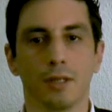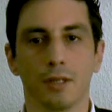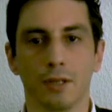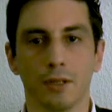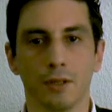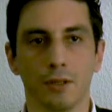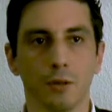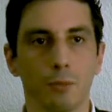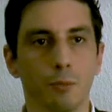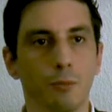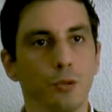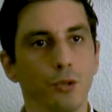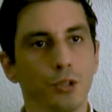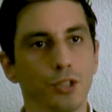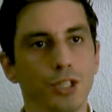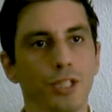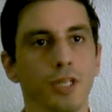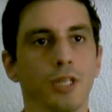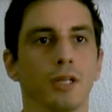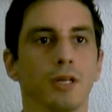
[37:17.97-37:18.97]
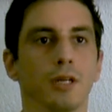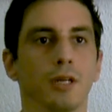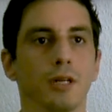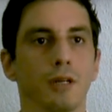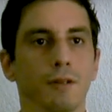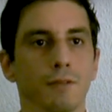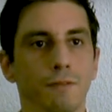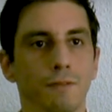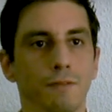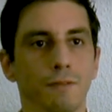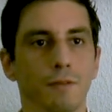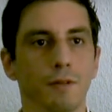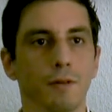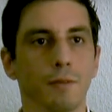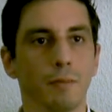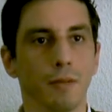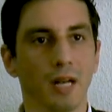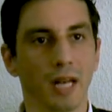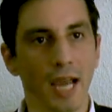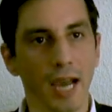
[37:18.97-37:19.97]
uh, the pushing of
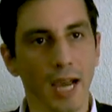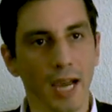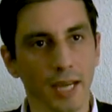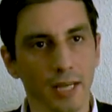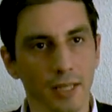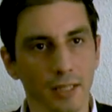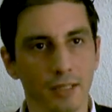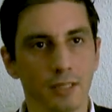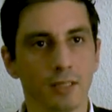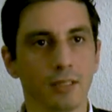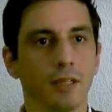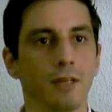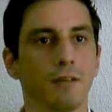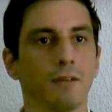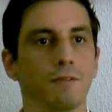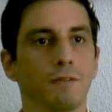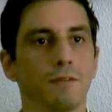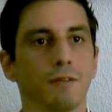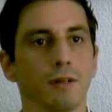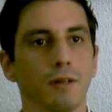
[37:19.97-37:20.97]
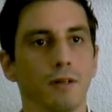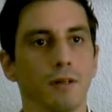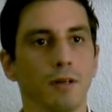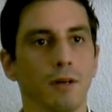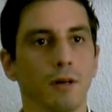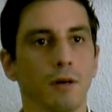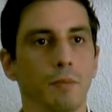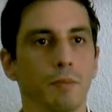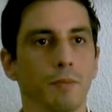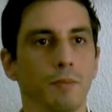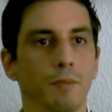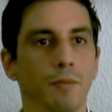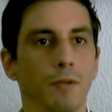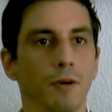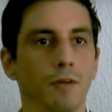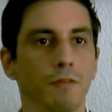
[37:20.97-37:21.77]
lines of, uh, of,